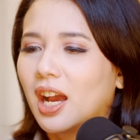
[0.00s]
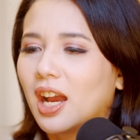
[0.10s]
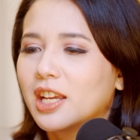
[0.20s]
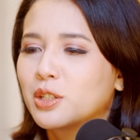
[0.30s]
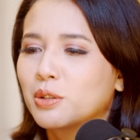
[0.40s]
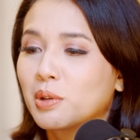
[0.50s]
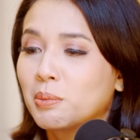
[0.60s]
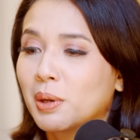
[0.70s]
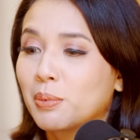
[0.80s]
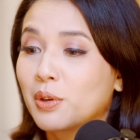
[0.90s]
I do
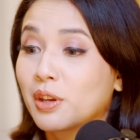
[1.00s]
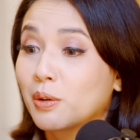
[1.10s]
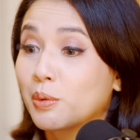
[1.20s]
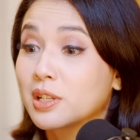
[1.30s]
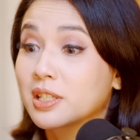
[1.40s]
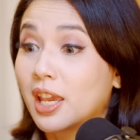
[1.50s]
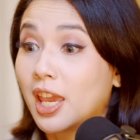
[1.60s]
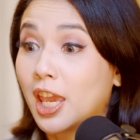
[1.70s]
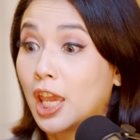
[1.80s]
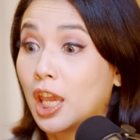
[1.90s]
remember there was
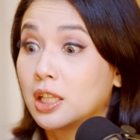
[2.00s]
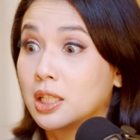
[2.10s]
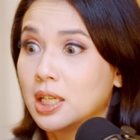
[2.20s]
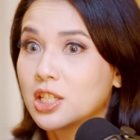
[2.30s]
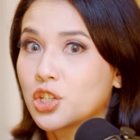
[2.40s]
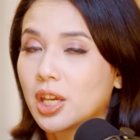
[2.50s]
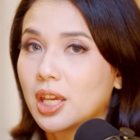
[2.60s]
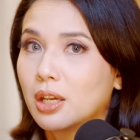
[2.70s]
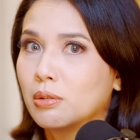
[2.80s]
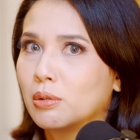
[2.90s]
a
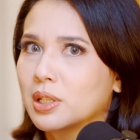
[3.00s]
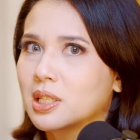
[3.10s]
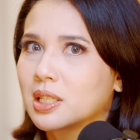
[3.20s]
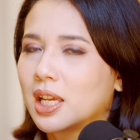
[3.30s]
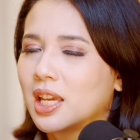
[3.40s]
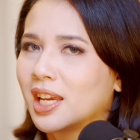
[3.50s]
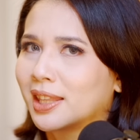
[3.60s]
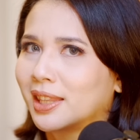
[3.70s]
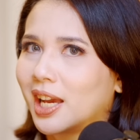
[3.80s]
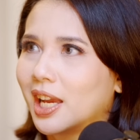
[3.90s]
DJ who was staying
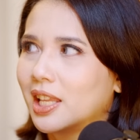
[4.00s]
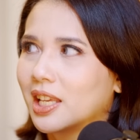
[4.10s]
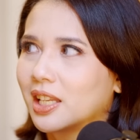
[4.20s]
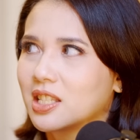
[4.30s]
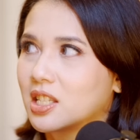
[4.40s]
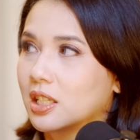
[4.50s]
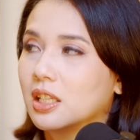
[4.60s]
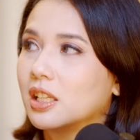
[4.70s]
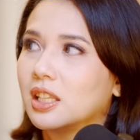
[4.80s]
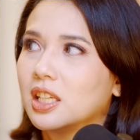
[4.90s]
at the island and
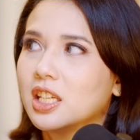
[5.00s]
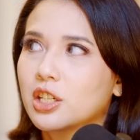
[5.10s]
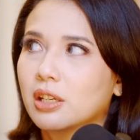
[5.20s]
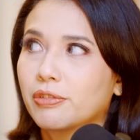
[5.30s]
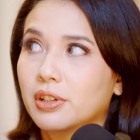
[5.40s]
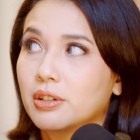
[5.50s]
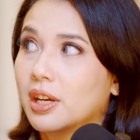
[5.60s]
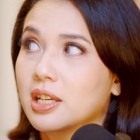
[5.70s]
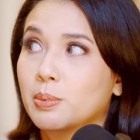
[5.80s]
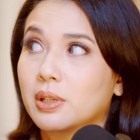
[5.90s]
suddenly DJ'd for you
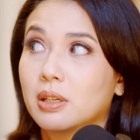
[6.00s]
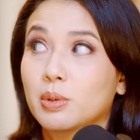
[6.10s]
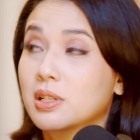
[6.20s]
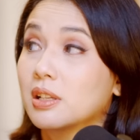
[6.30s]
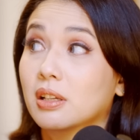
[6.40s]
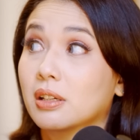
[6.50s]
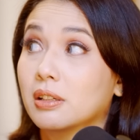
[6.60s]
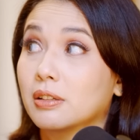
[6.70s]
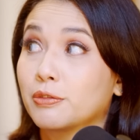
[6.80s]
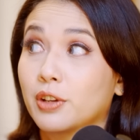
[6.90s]
guys, but he wasn't
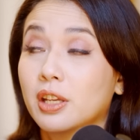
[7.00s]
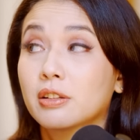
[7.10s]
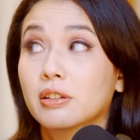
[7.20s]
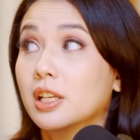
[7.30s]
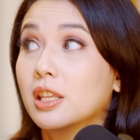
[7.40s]
a friend or anything.